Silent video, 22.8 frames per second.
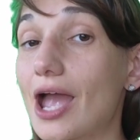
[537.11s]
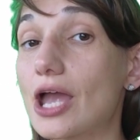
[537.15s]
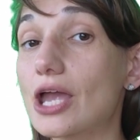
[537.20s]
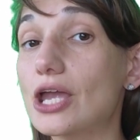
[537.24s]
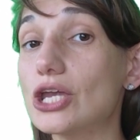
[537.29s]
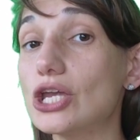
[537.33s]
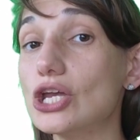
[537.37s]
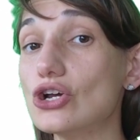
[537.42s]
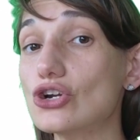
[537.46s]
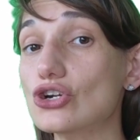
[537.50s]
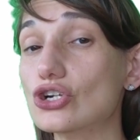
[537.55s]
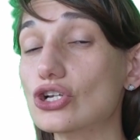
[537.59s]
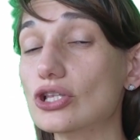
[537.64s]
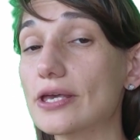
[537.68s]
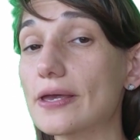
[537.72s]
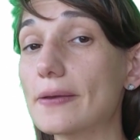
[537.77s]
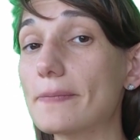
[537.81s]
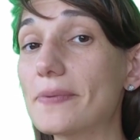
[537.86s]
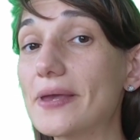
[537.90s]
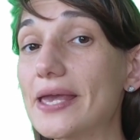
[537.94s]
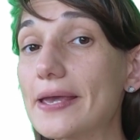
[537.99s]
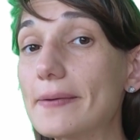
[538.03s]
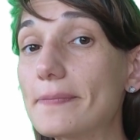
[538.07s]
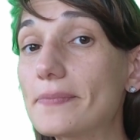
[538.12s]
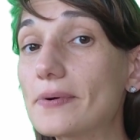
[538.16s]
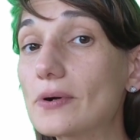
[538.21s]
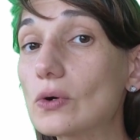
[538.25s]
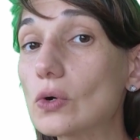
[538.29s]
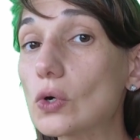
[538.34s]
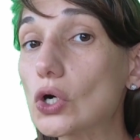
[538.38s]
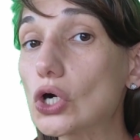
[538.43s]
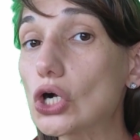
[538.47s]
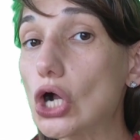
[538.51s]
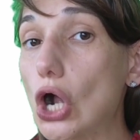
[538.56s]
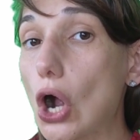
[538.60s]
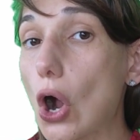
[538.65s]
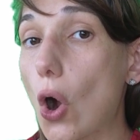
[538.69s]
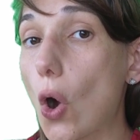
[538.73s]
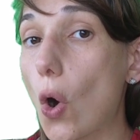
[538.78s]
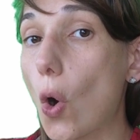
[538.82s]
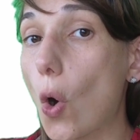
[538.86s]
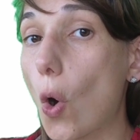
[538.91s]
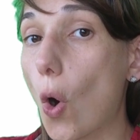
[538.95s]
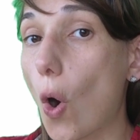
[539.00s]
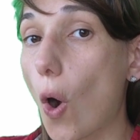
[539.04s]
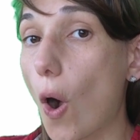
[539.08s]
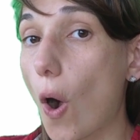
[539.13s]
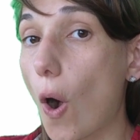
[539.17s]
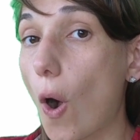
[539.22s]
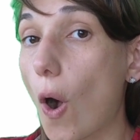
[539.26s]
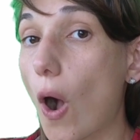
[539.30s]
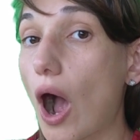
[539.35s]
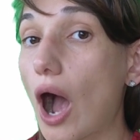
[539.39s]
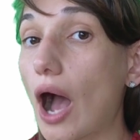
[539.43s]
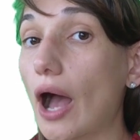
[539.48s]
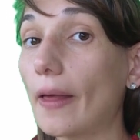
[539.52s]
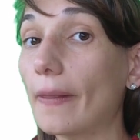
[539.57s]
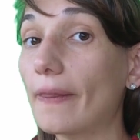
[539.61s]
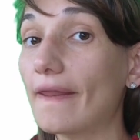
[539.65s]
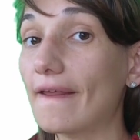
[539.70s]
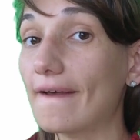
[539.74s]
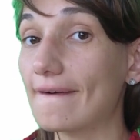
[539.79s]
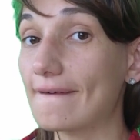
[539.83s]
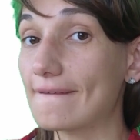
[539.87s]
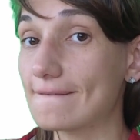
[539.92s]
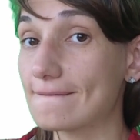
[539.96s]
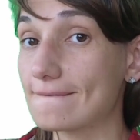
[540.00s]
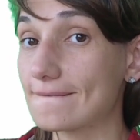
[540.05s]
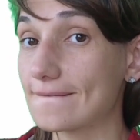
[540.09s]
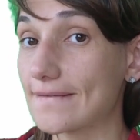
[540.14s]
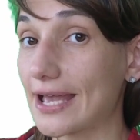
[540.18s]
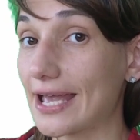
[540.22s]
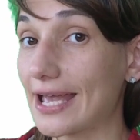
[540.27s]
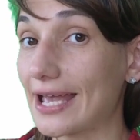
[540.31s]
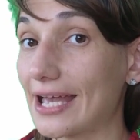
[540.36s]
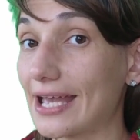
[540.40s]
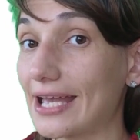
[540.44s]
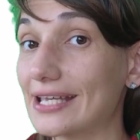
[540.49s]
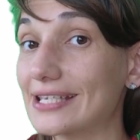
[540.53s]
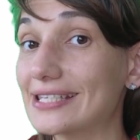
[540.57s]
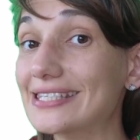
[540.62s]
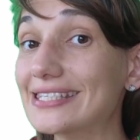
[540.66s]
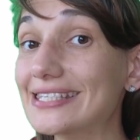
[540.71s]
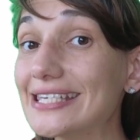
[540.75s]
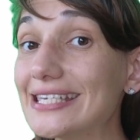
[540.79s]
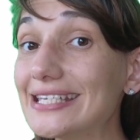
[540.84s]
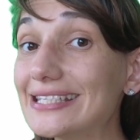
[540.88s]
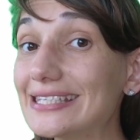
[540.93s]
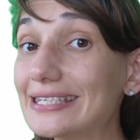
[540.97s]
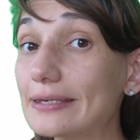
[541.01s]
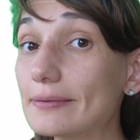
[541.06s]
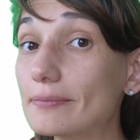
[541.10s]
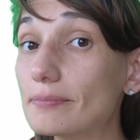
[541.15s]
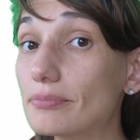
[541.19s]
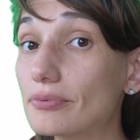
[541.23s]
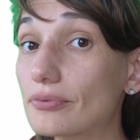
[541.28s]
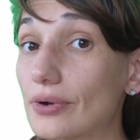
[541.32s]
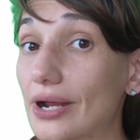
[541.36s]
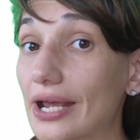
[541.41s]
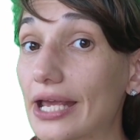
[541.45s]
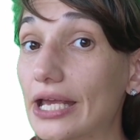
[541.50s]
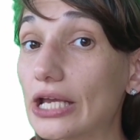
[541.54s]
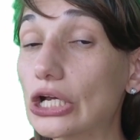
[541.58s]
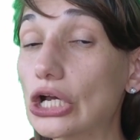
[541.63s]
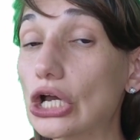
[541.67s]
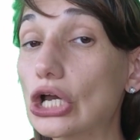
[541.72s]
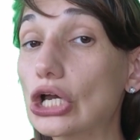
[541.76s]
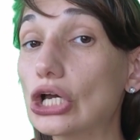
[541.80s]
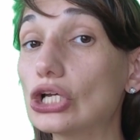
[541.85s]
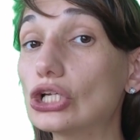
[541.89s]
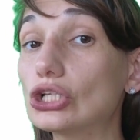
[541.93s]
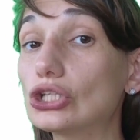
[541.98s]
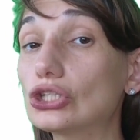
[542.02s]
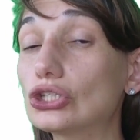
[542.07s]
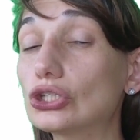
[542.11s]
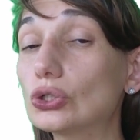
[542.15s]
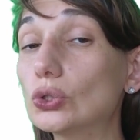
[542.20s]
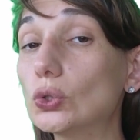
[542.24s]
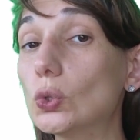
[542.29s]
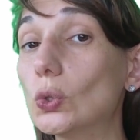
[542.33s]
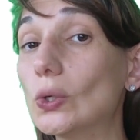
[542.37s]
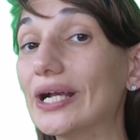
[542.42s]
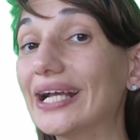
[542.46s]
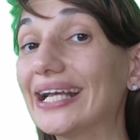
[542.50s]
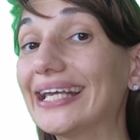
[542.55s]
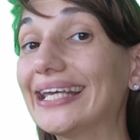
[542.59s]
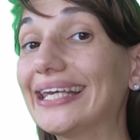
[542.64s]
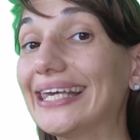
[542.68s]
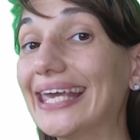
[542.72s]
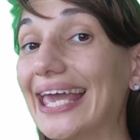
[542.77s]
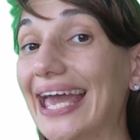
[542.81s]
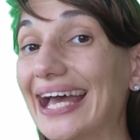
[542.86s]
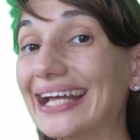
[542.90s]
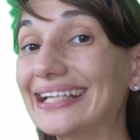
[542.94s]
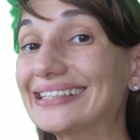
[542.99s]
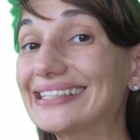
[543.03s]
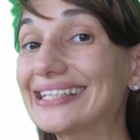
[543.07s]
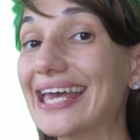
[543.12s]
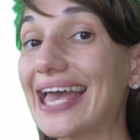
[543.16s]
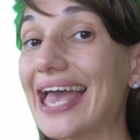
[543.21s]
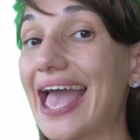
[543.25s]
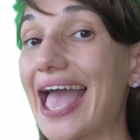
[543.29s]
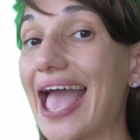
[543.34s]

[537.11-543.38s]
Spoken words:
Usually people go on a city break to get